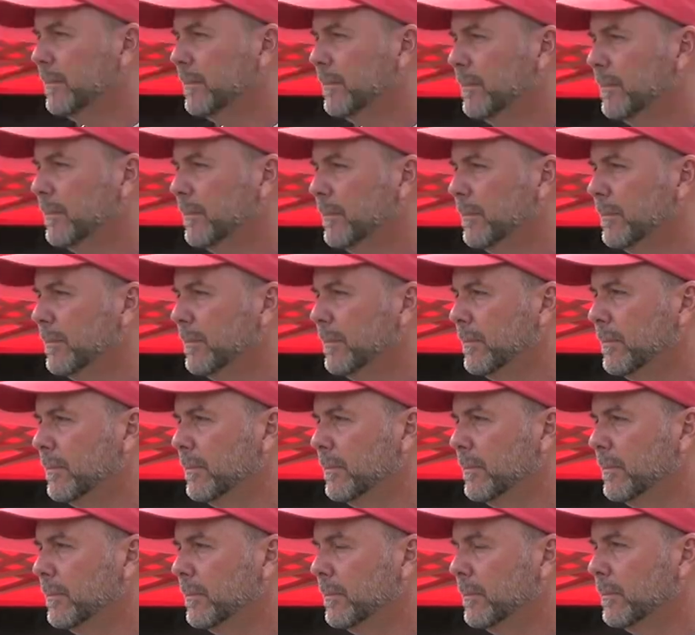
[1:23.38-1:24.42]

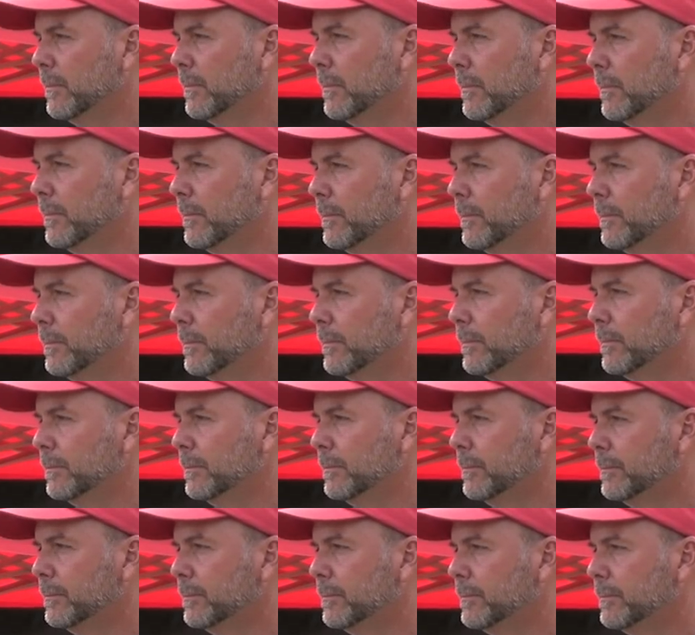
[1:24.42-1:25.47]

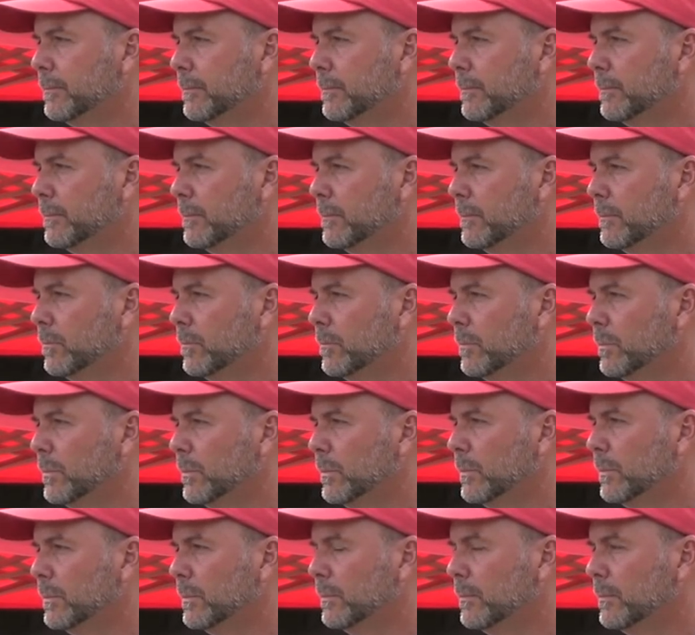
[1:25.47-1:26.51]

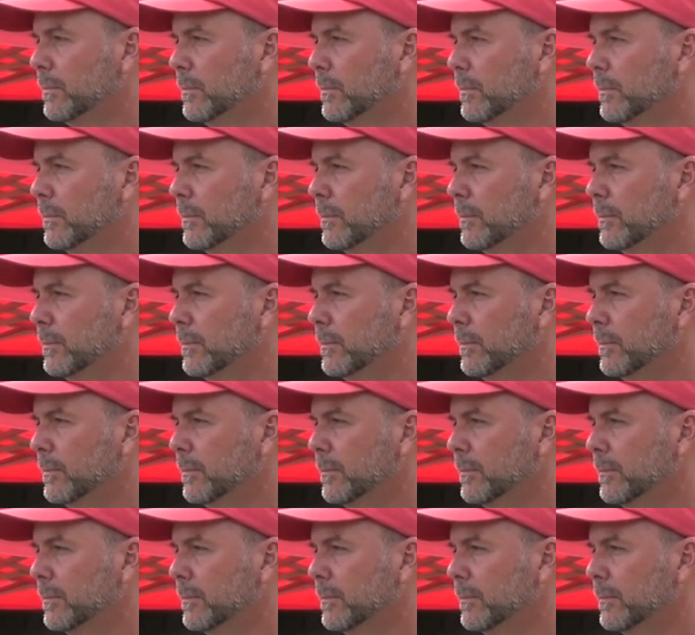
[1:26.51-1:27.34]
(silent)